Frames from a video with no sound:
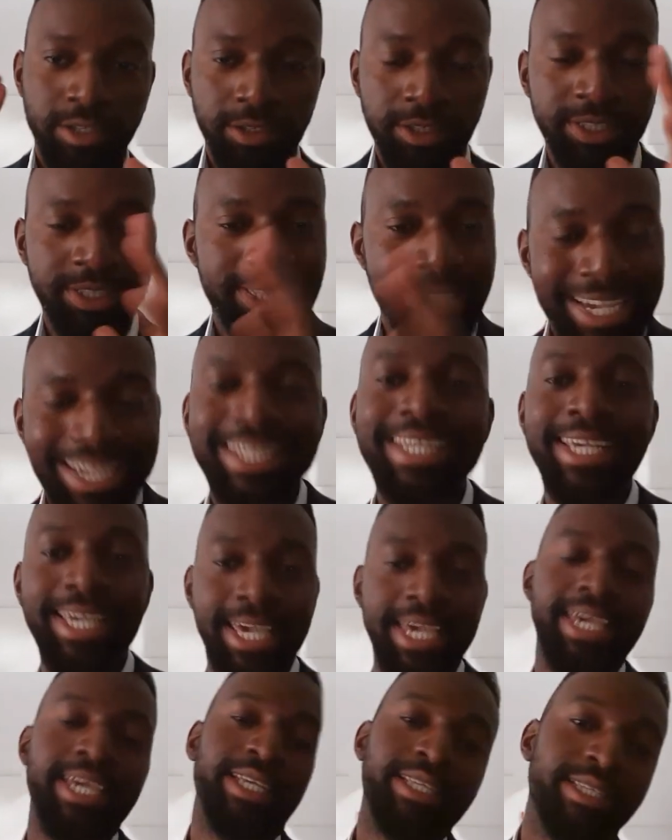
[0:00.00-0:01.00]

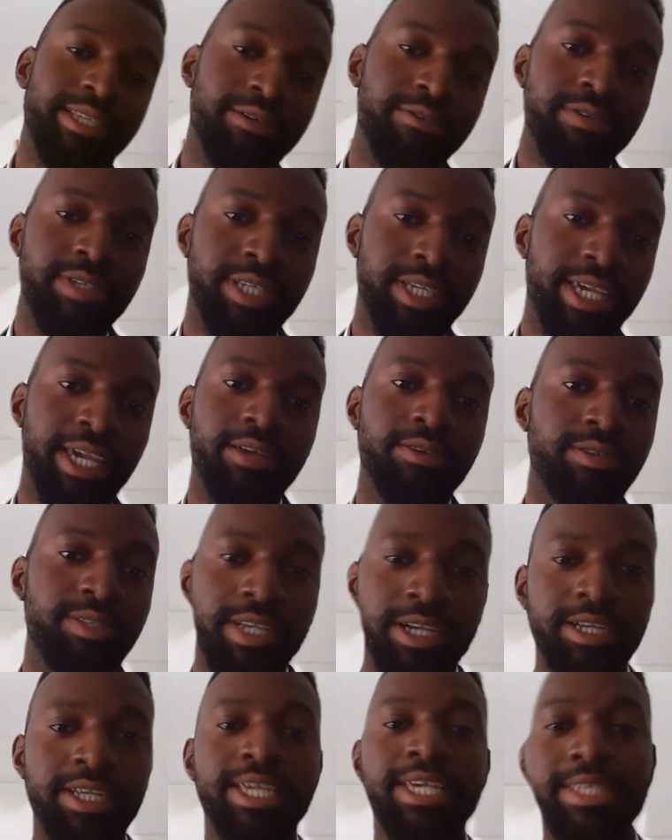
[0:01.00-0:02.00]
dedicated service accounts
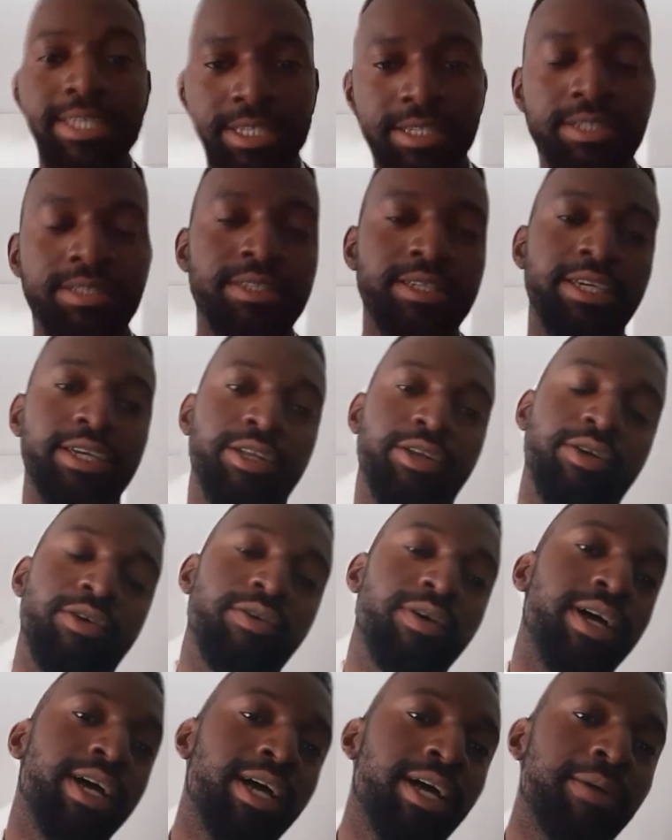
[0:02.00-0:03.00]
that isn't
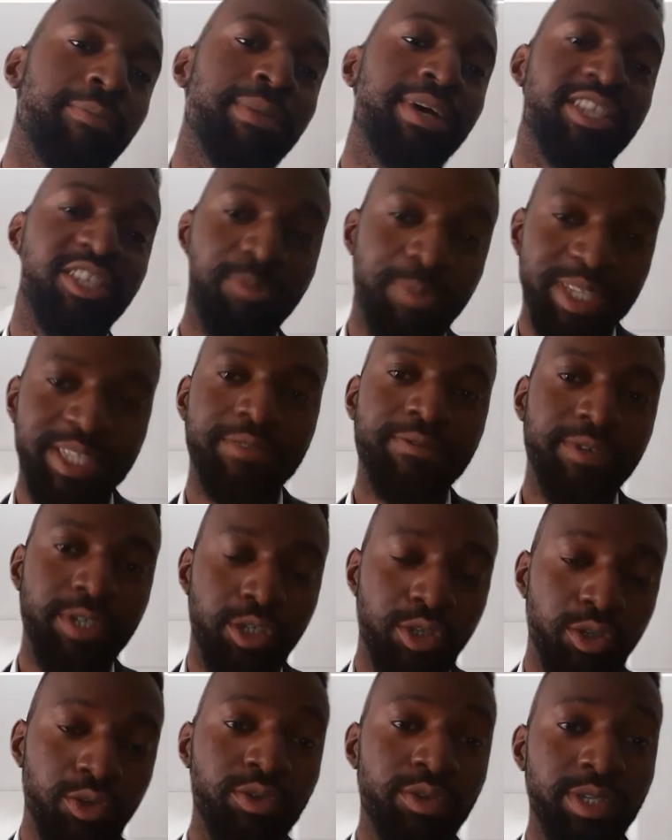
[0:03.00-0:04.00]
a specific
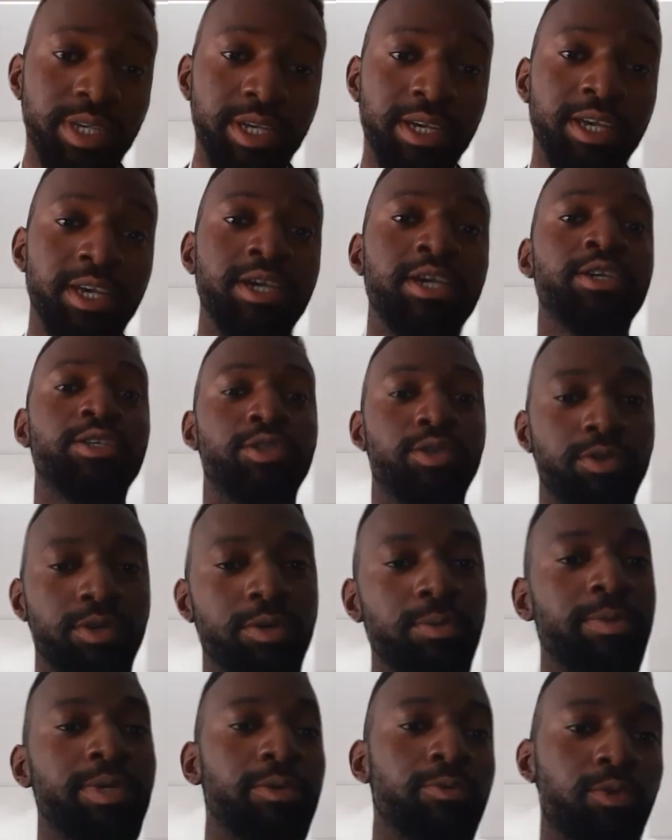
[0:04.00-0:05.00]
user, so
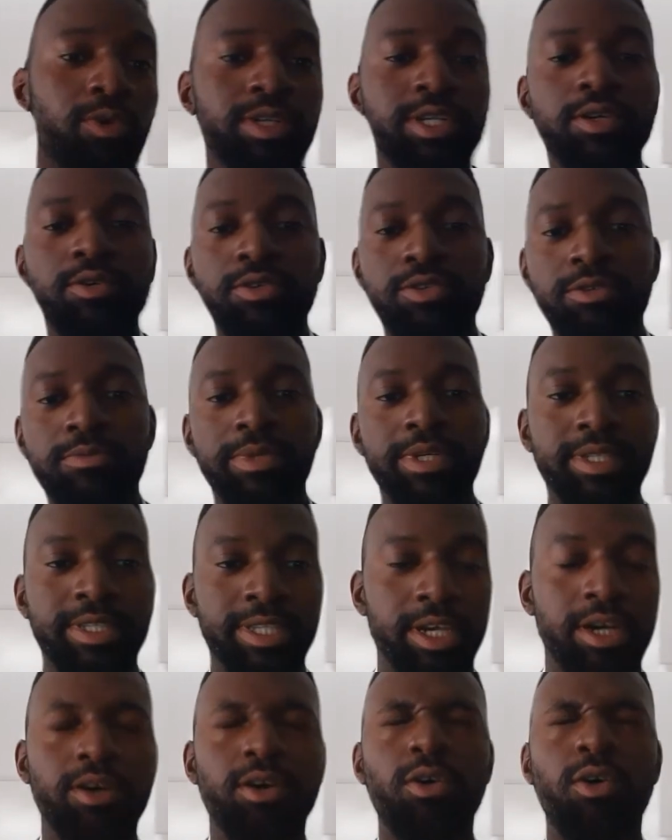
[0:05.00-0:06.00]
it'll be running
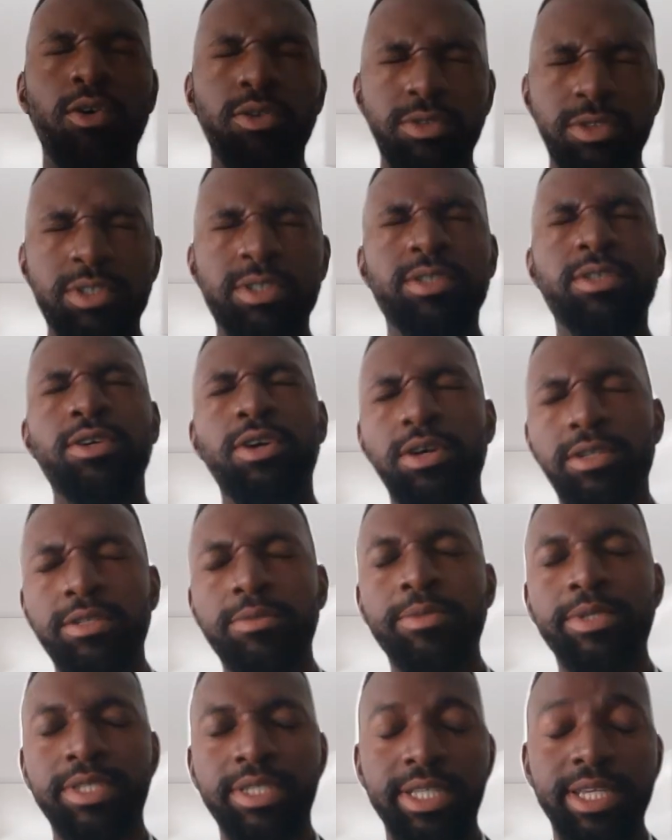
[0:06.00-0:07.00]

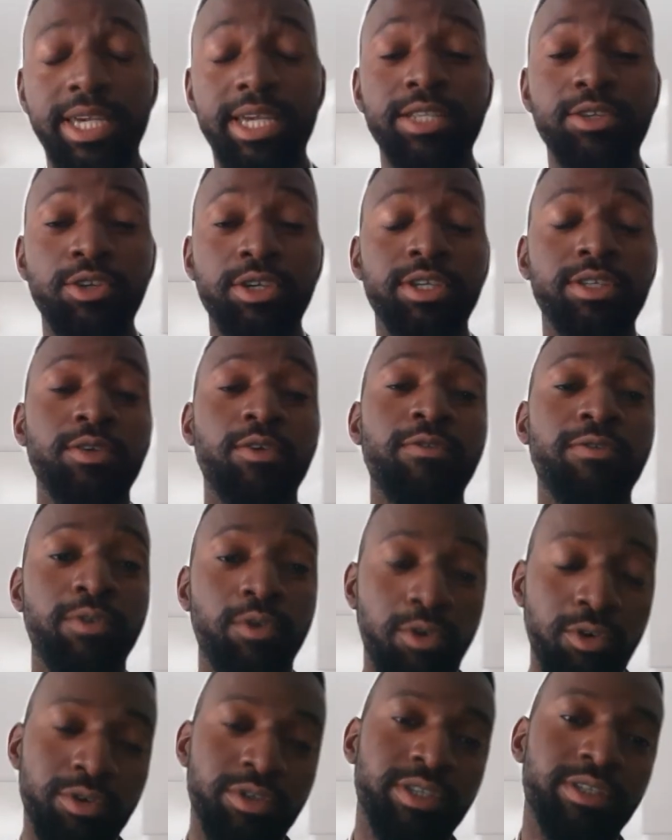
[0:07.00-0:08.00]
autonomously, and you can of
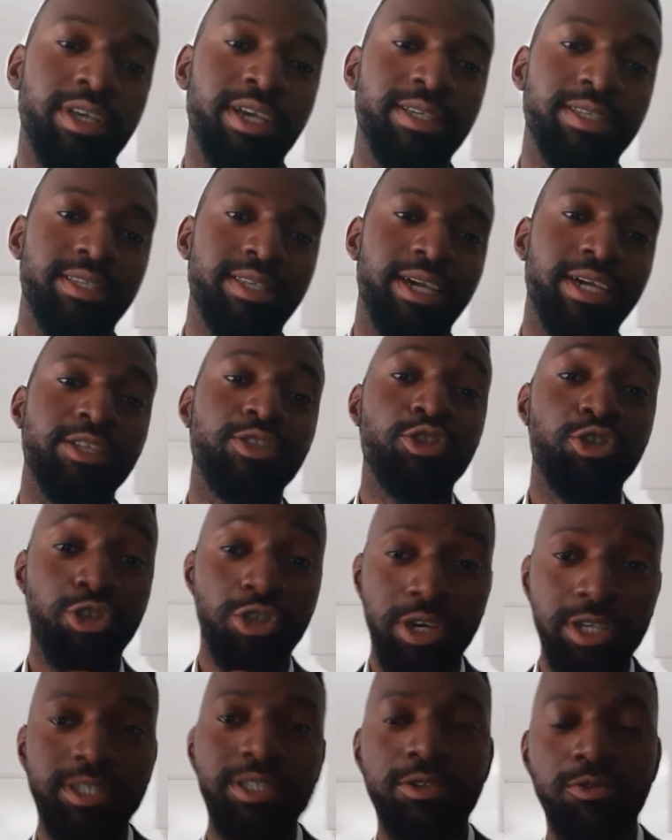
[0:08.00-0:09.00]
course assign
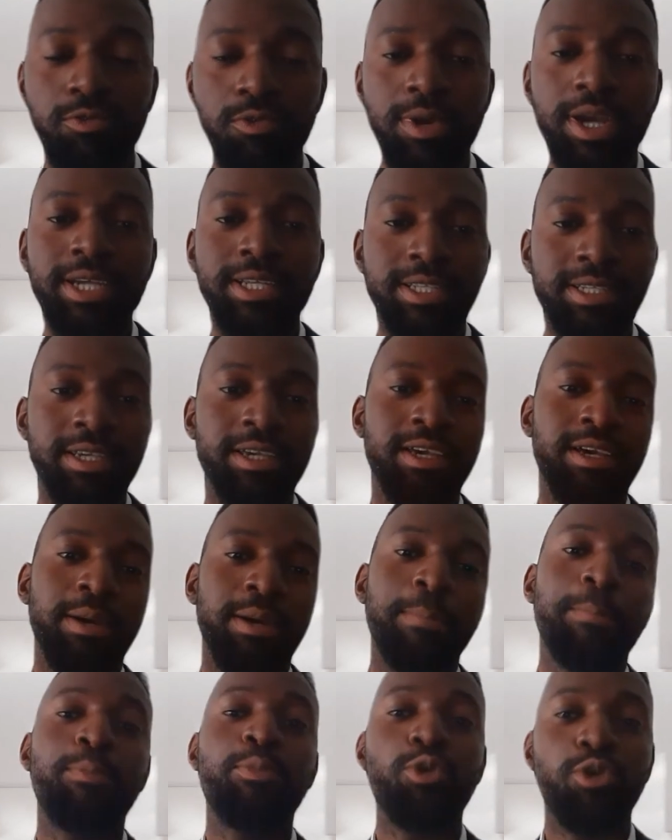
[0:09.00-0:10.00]
just the right
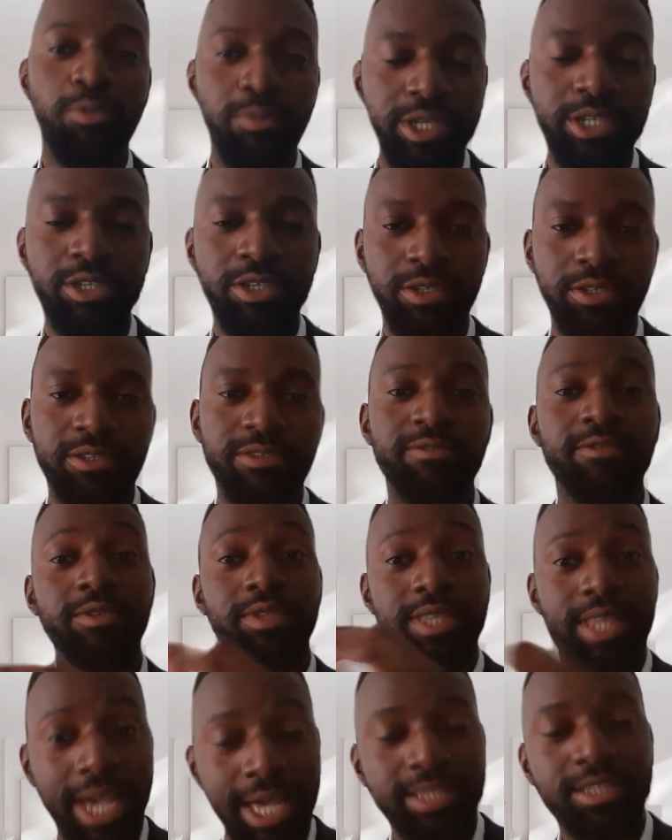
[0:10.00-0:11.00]
permissions for
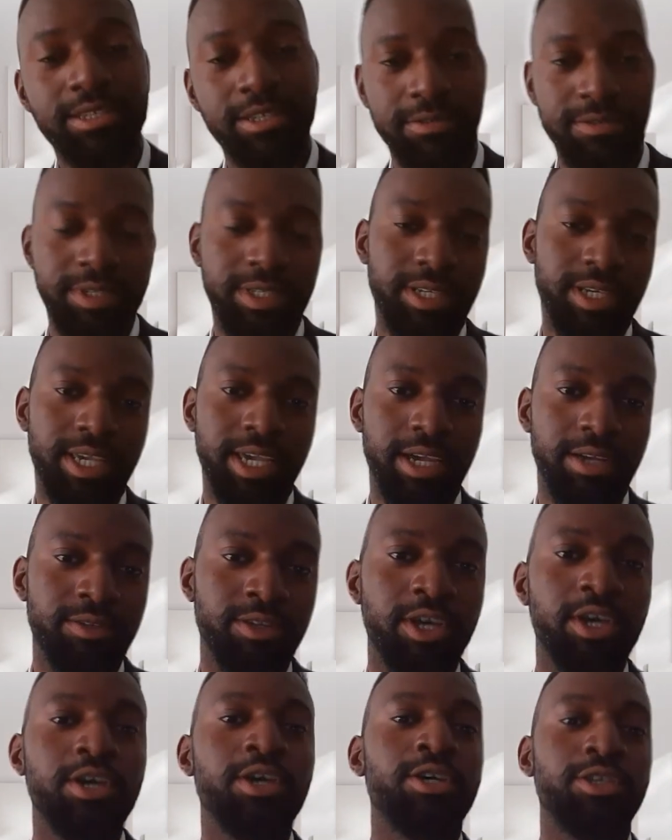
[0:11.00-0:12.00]
that service account,
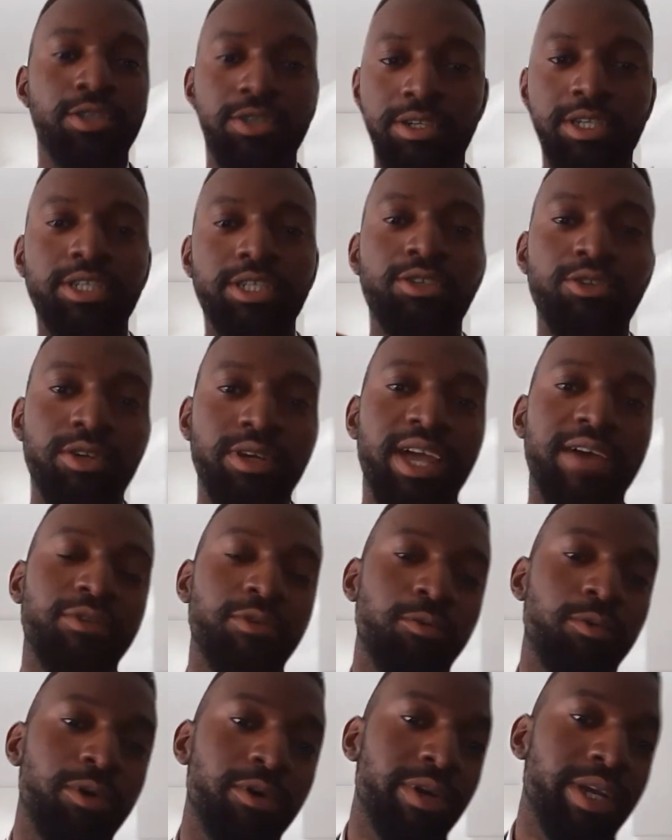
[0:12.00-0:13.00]
so that you don't have to
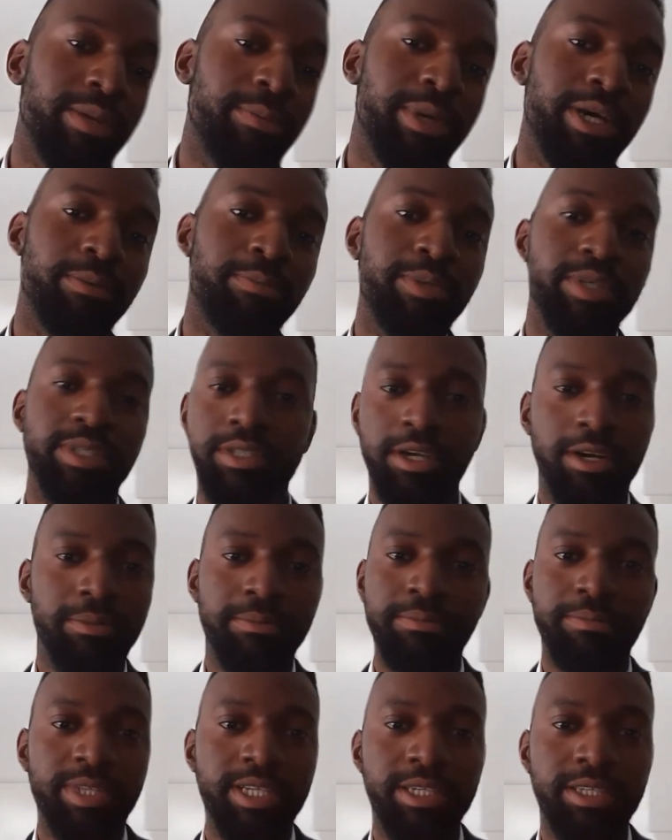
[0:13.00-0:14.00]
worry about. But
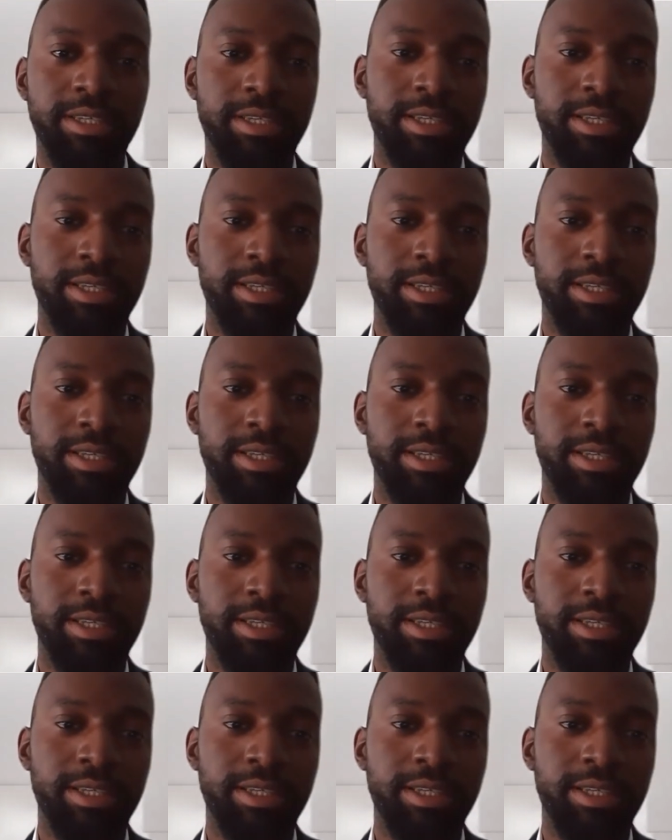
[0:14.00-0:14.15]
Tom, please